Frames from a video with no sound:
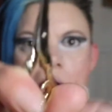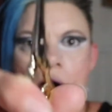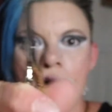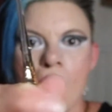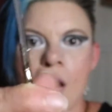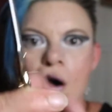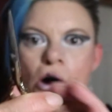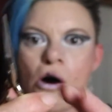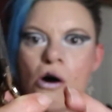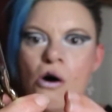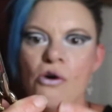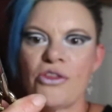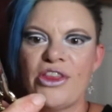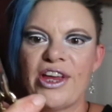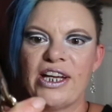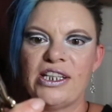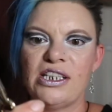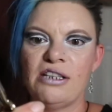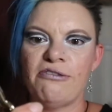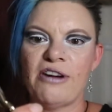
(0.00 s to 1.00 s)
Oh,
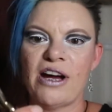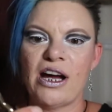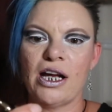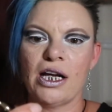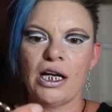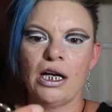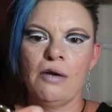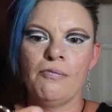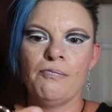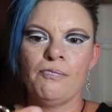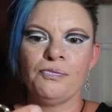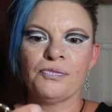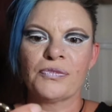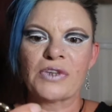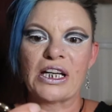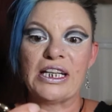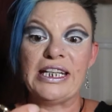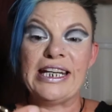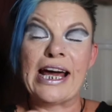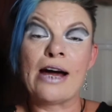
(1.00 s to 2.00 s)
they're divine.
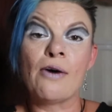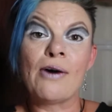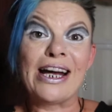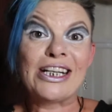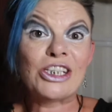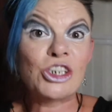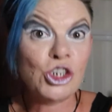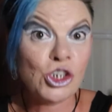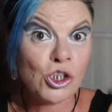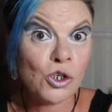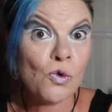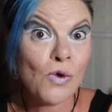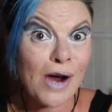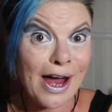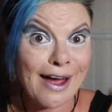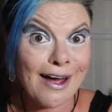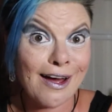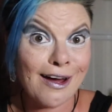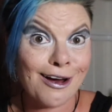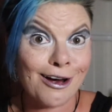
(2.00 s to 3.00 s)
Now, I do
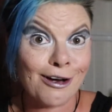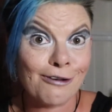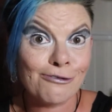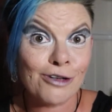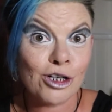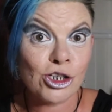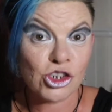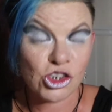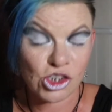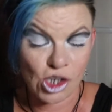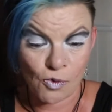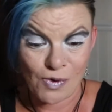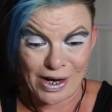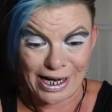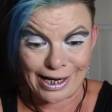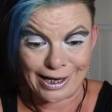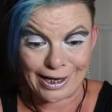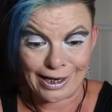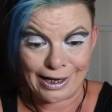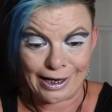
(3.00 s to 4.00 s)
have a
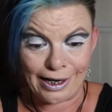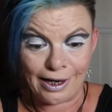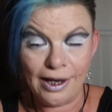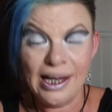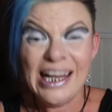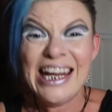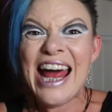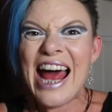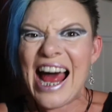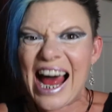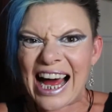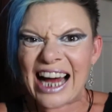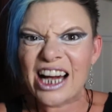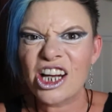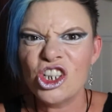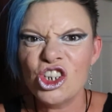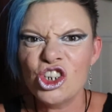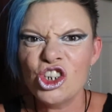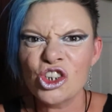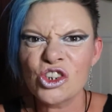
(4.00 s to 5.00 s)
sewing kit. I
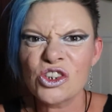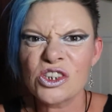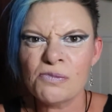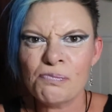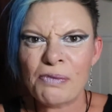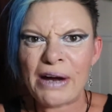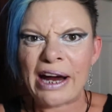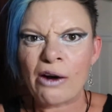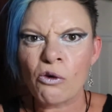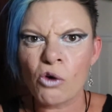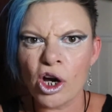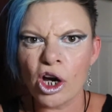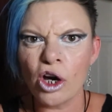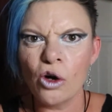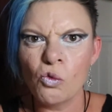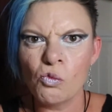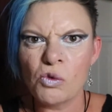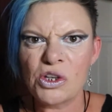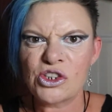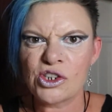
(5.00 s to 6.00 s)
can just about
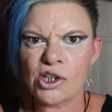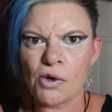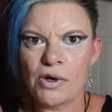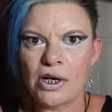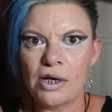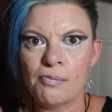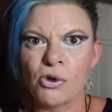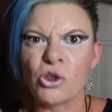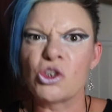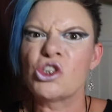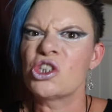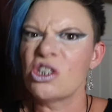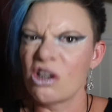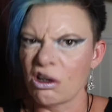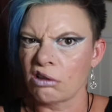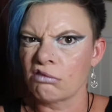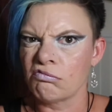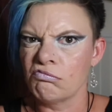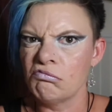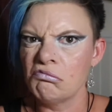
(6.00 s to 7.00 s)
cope with sewing a button
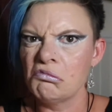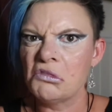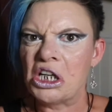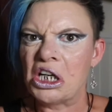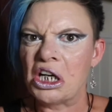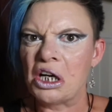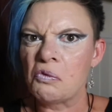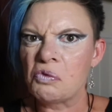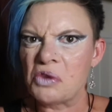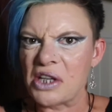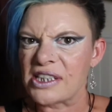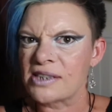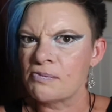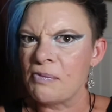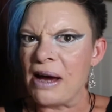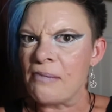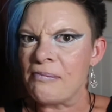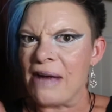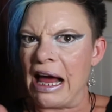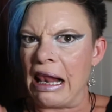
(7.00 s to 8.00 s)
on. You know, that's
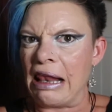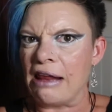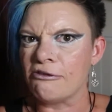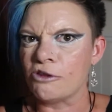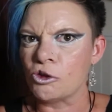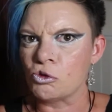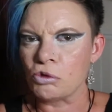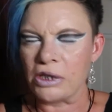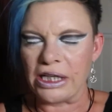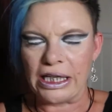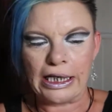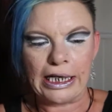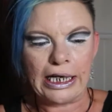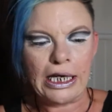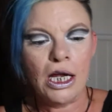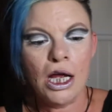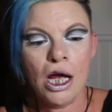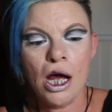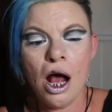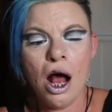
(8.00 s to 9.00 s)
about my level, really.
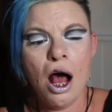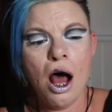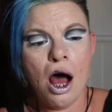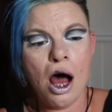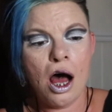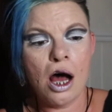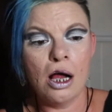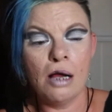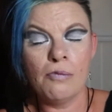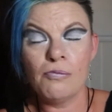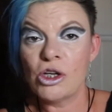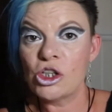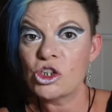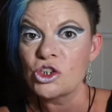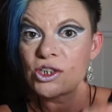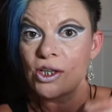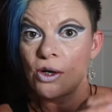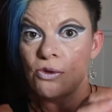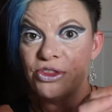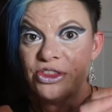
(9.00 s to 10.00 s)

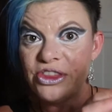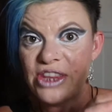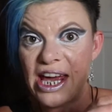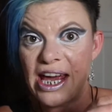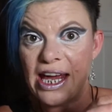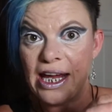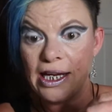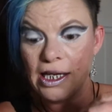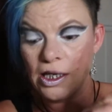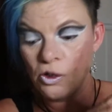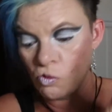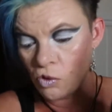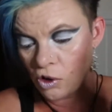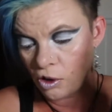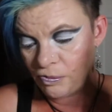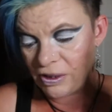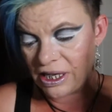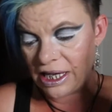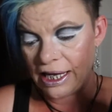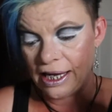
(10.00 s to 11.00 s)
So they will
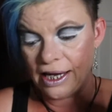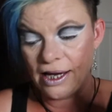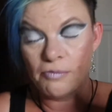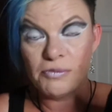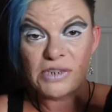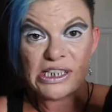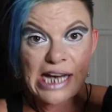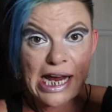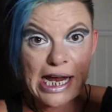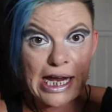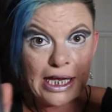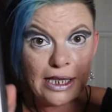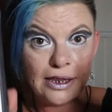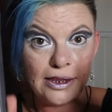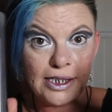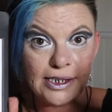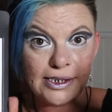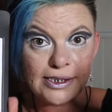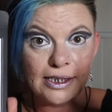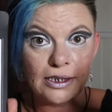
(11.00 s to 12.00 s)
be kept in
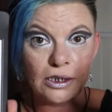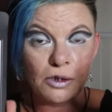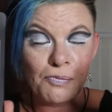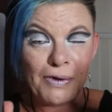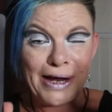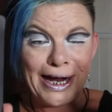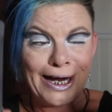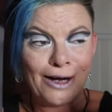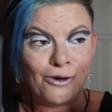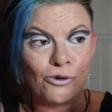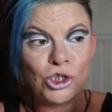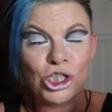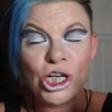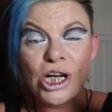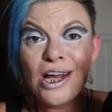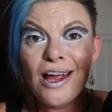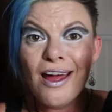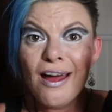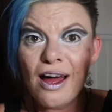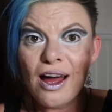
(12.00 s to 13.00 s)
this little pouch
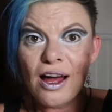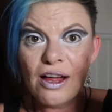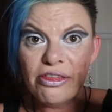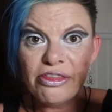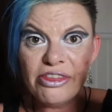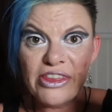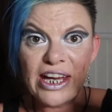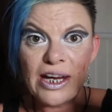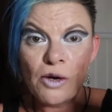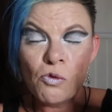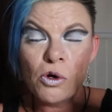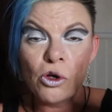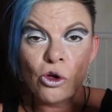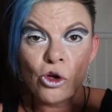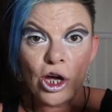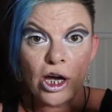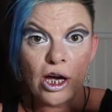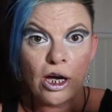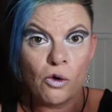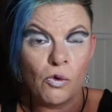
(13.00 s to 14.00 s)
and they will
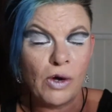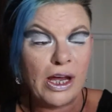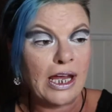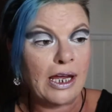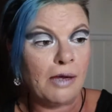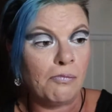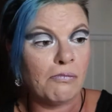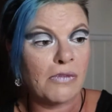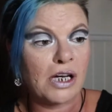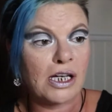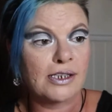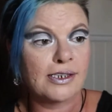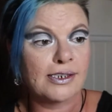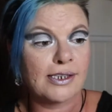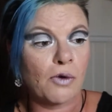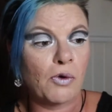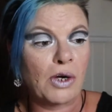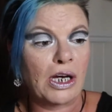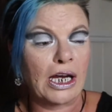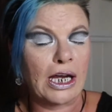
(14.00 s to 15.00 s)
go in my
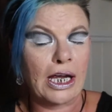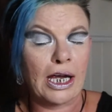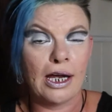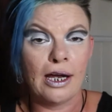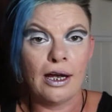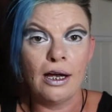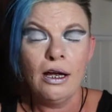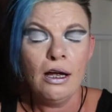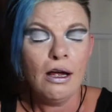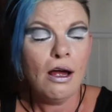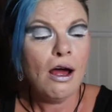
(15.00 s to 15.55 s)
sewing kit.